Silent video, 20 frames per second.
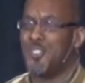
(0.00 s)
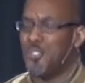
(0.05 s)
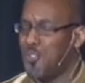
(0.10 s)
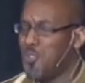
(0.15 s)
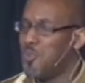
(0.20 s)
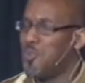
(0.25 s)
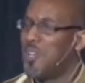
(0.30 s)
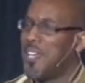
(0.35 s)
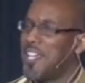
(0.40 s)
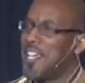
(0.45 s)

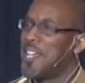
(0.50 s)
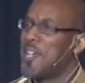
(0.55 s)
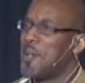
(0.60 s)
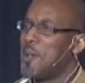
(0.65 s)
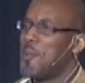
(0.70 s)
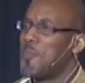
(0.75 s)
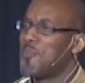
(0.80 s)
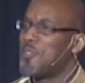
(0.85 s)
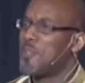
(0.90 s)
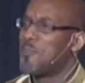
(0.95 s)
to
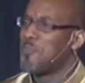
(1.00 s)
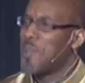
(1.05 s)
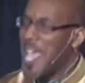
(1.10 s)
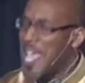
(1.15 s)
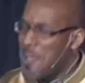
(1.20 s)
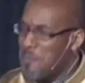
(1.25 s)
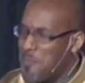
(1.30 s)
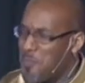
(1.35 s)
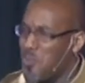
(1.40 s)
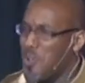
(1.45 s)

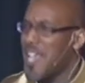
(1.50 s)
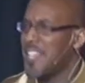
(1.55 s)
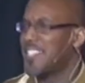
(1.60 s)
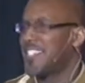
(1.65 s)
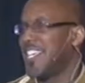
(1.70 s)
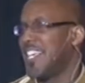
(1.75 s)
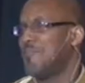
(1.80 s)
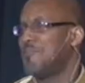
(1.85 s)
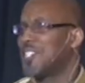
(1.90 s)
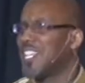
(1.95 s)
impress
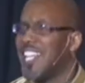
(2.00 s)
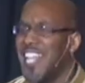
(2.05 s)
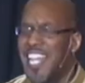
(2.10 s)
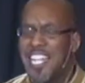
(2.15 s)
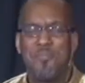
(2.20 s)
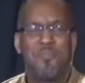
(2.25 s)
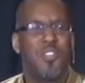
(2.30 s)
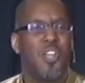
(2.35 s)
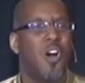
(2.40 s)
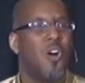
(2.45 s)
him, to let
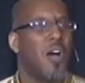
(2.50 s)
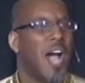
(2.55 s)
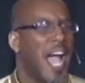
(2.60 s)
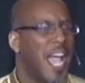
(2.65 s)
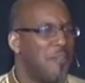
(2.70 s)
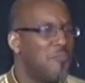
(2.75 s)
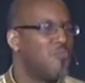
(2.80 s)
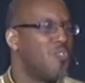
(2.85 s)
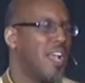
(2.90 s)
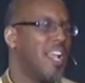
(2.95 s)
him know
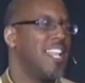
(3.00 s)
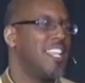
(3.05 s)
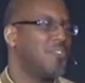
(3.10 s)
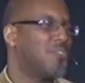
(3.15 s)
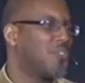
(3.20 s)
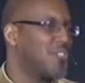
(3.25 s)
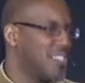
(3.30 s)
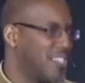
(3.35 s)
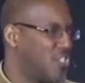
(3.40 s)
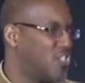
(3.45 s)
I'm ready
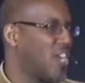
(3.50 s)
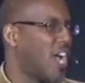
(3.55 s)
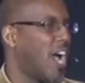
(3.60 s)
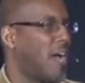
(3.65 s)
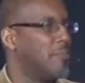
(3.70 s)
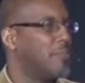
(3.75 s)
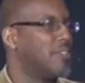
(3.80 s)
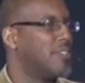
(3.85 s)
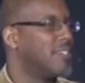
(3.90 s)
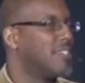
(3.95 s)
for the job.
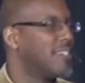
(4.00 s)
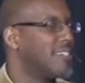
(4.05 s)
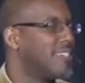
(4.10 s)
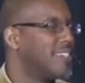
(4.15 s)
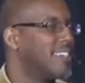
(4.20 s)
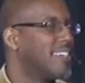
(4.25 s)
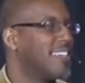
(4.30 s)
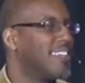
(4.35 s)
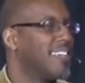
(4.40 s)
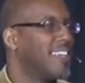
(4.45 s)

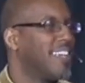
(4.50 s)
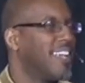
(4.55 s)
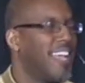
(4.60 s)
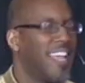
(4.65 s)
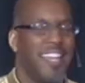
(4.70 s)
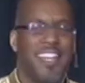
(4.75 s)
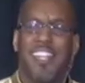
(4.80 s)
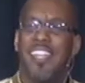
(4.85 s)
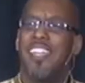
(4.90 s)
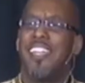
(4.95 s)

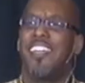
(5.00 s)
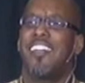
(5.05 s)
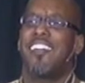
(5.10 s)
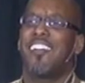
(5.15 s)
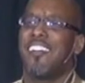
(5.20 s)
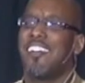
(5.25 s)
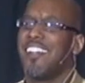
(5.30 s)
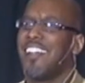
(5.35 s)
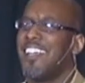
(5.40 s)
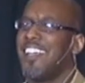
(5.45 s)
And
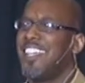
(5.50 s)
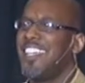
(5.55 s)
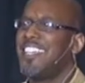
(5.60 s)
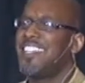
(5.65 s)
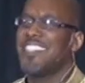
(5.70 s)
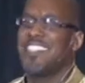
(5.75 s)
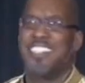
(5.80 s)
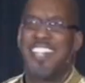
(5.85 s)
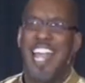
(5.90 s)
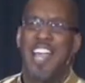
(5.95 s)
here, he
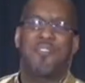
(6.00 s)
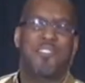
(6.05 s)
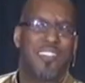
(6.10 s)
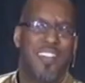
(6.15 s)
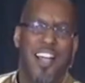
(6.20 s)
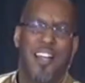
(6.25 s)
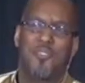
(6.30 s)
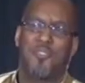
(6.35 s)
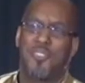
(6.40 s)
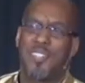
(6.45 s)
doesn't have
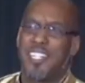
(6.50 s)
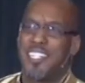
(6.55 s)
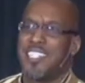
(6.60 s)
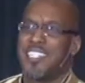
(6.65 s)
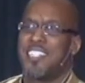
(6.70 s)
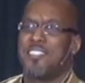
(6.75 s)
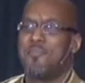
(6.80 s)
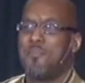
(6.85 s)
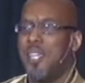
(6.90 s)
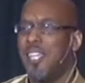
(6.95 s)

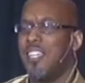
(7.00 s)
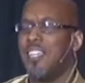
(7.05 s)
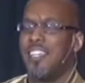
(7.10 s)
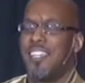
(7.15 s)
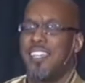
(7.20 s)
confidence in me.